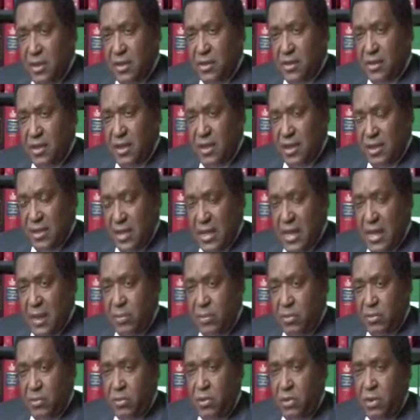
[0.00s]
it's an
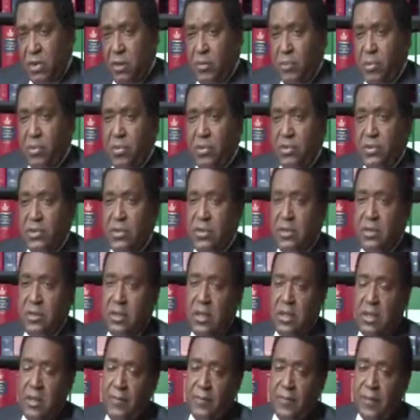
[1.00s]
example where a person
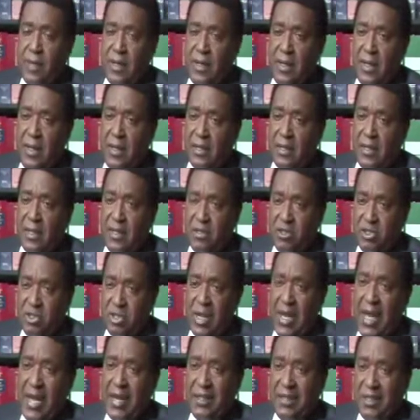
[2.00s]
gets
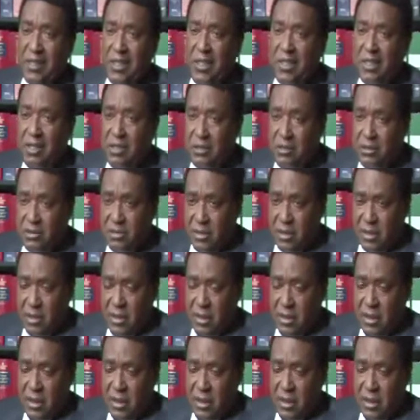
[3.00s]
shot and killed,